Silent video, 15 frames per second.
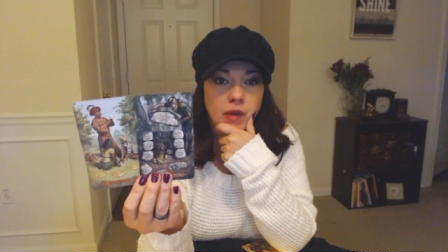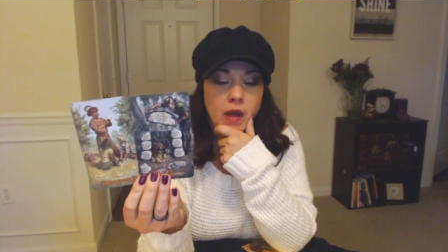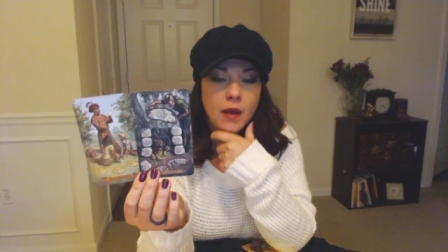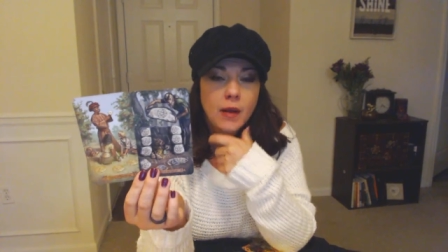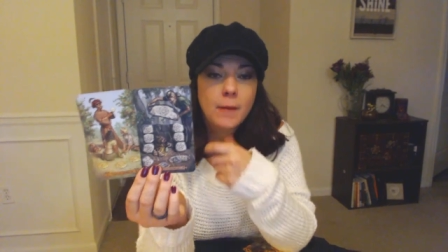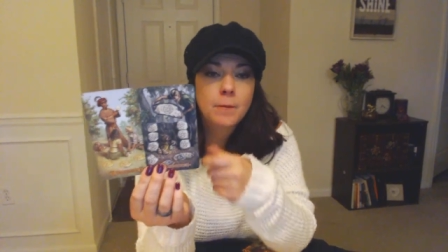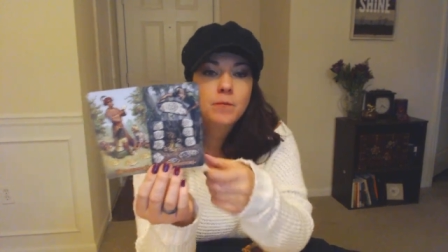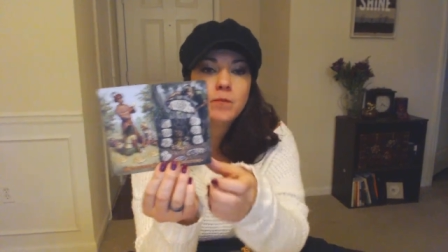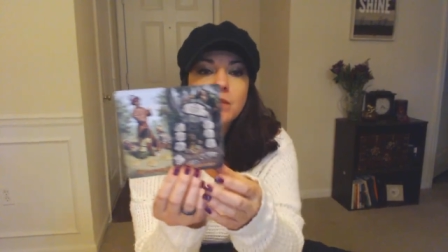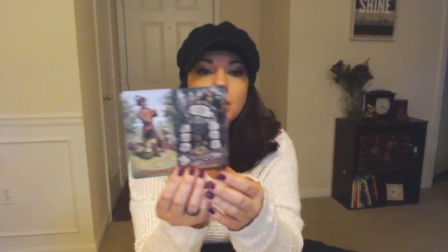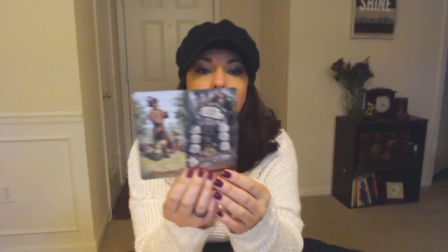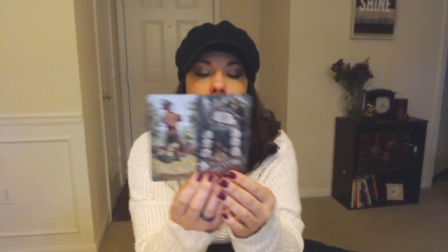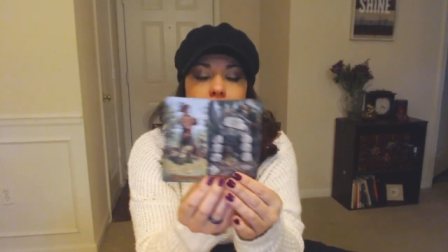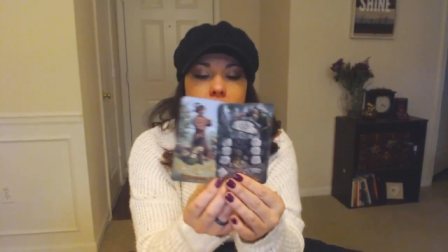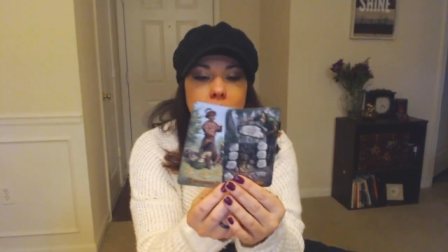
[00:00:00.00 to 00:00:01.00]
Um,
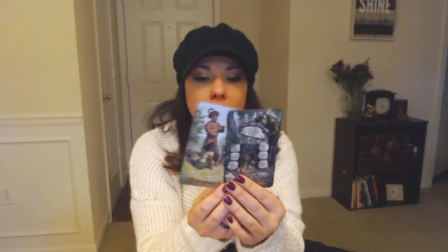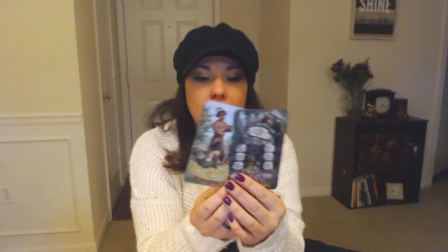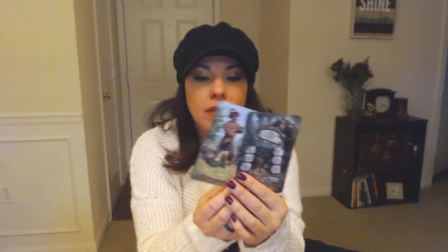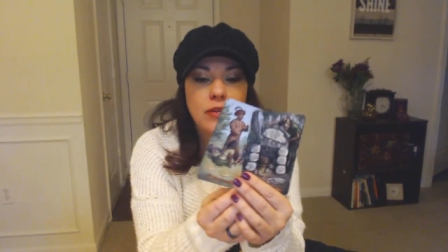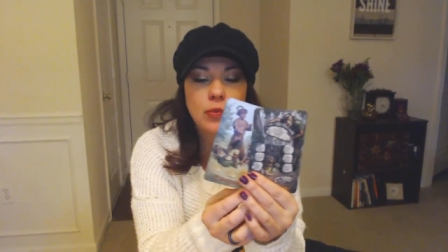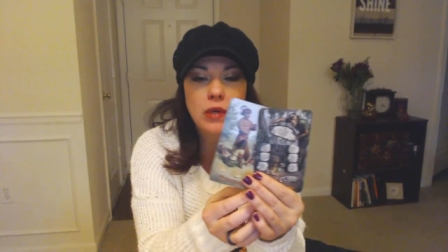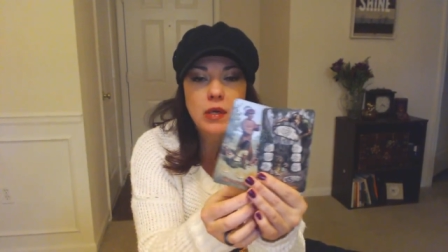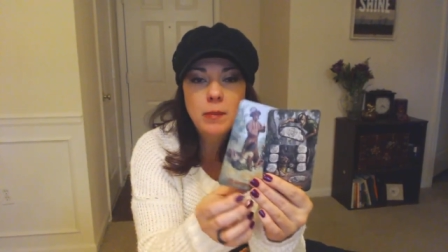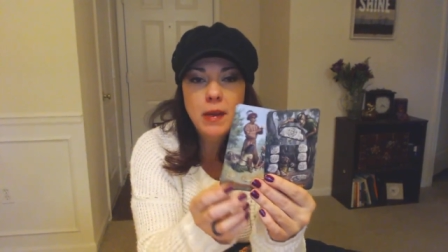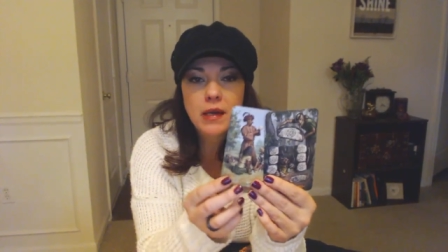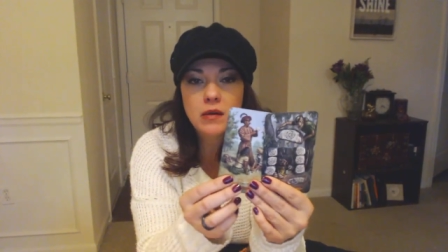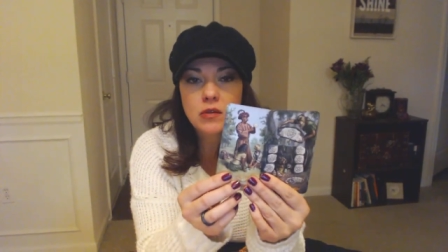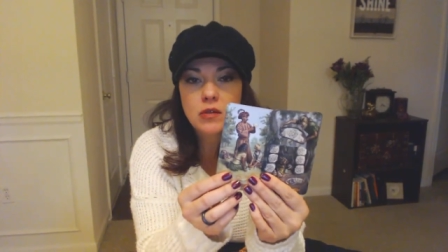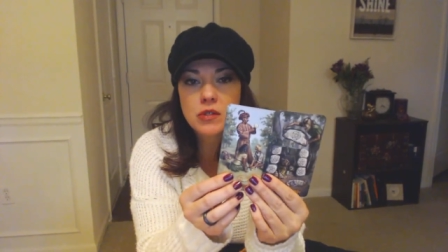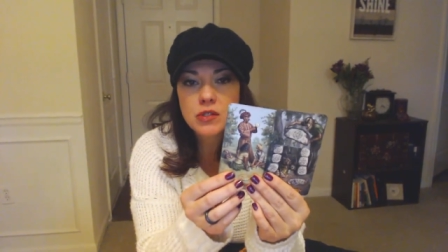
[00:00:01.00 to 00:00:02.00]
and the Three of
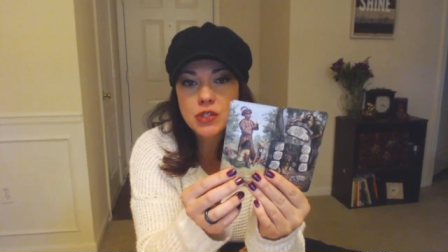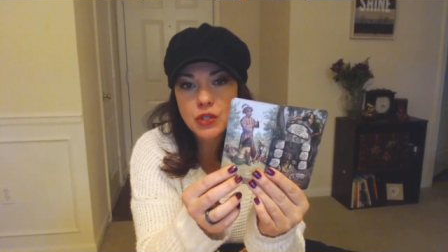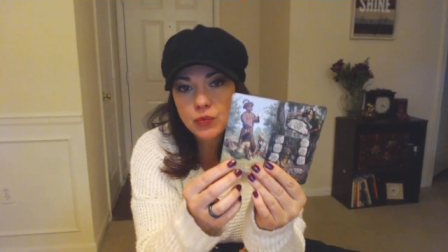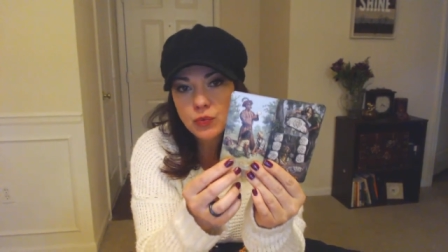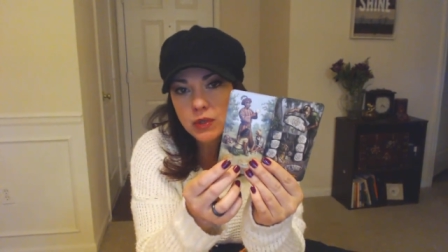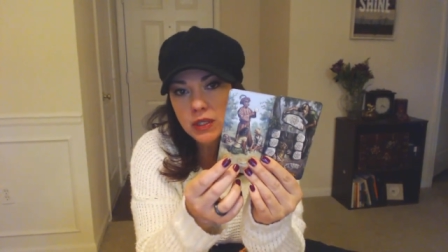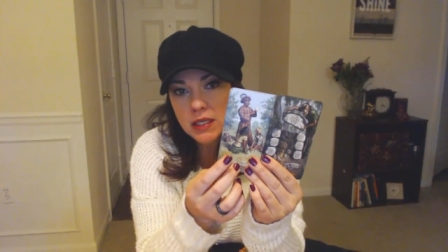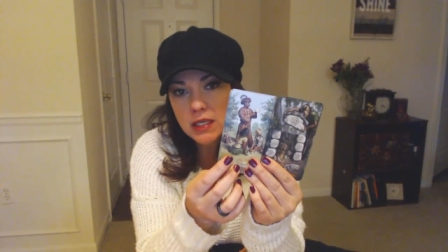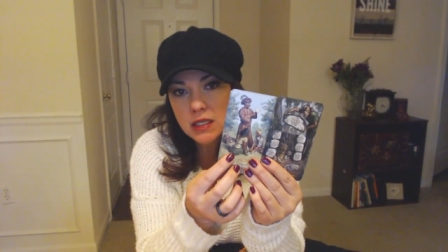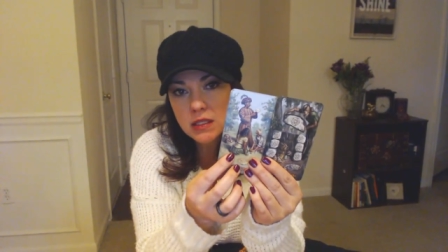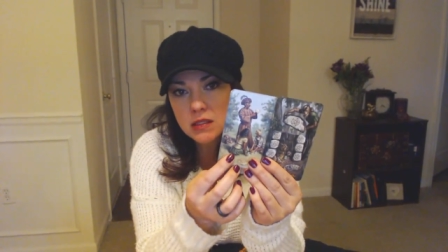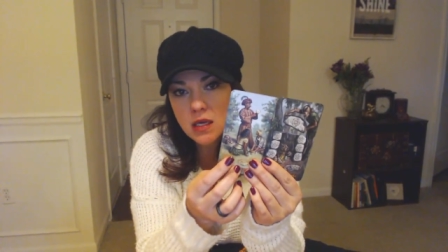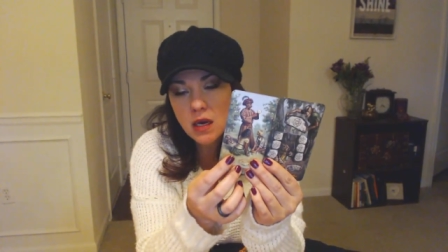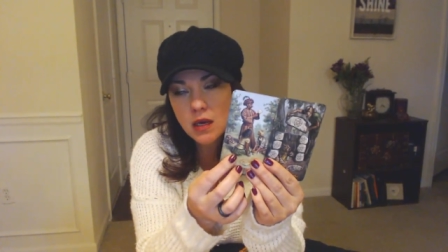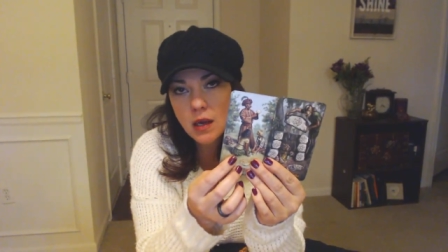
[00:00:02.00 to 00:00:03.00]
Pentacles could
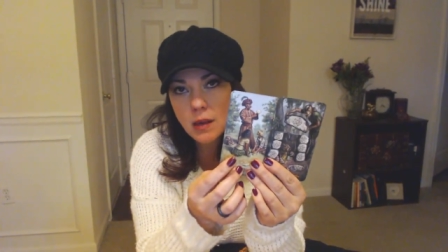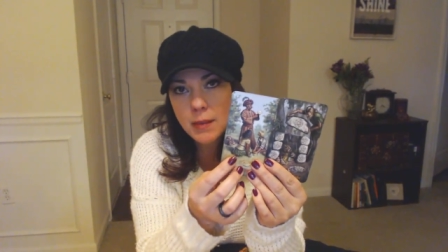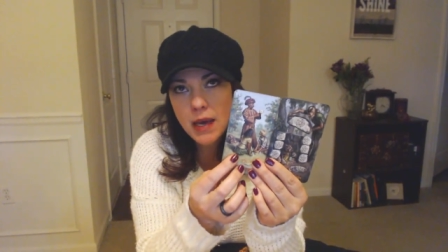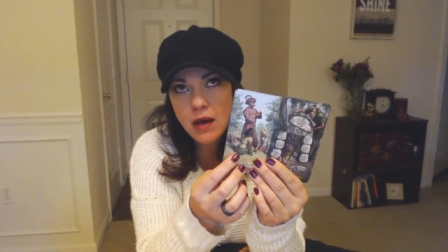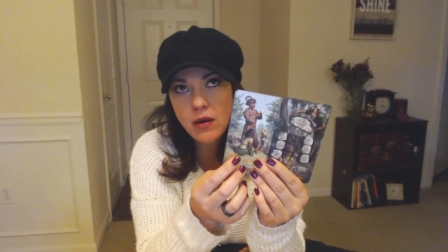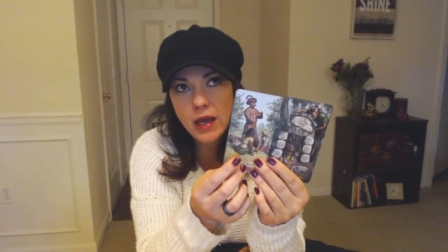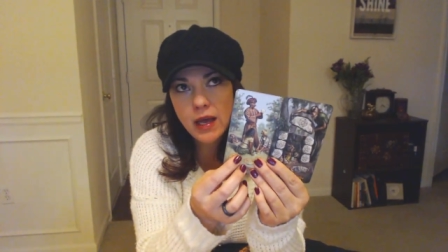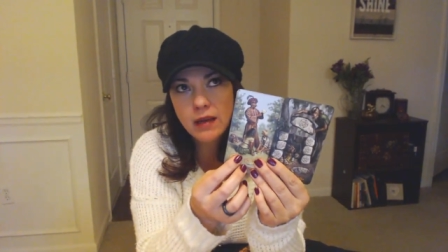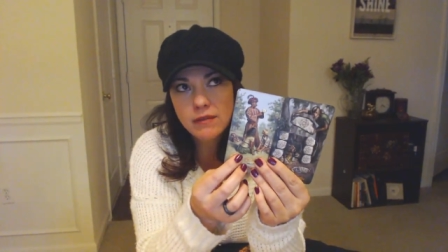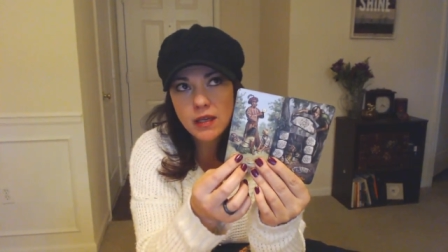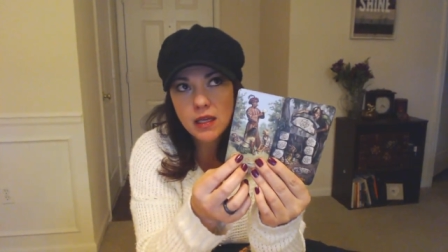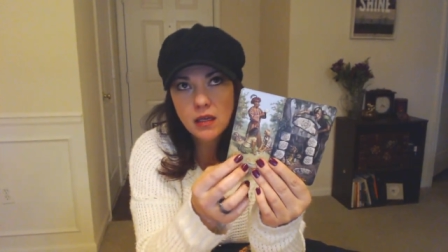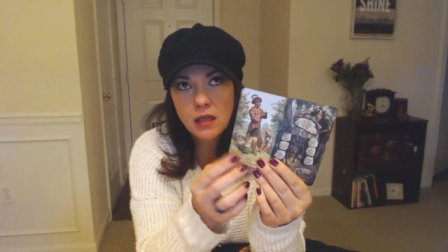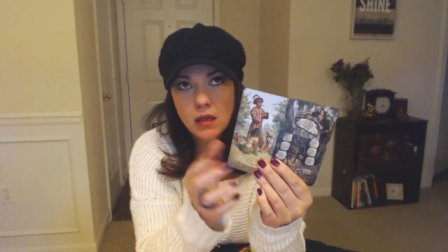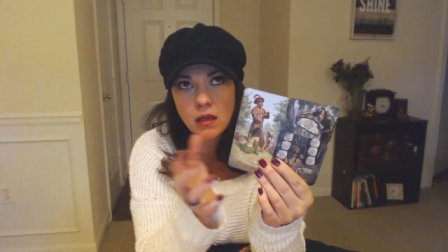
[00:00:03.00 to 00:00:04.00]
really talk about
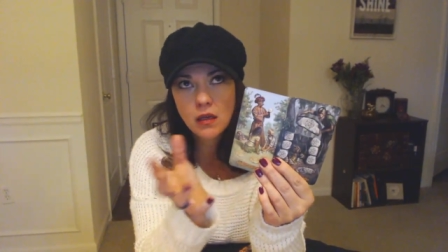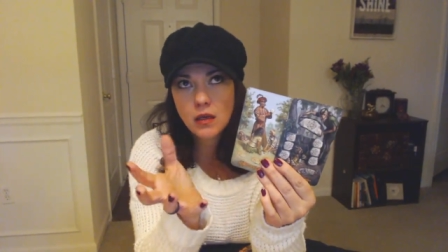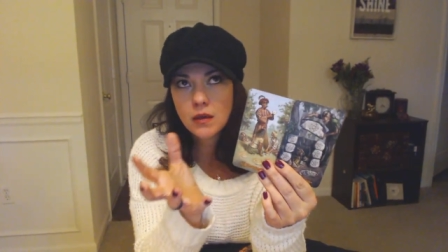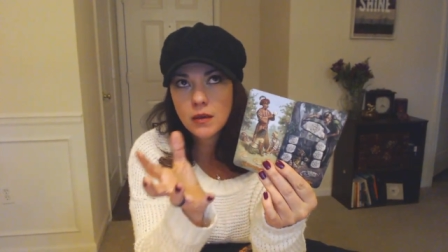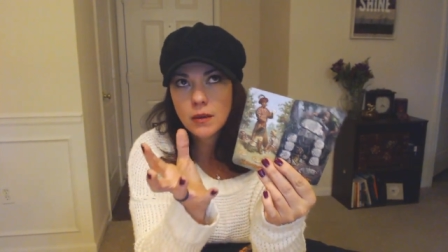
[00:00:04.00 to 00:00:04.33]
having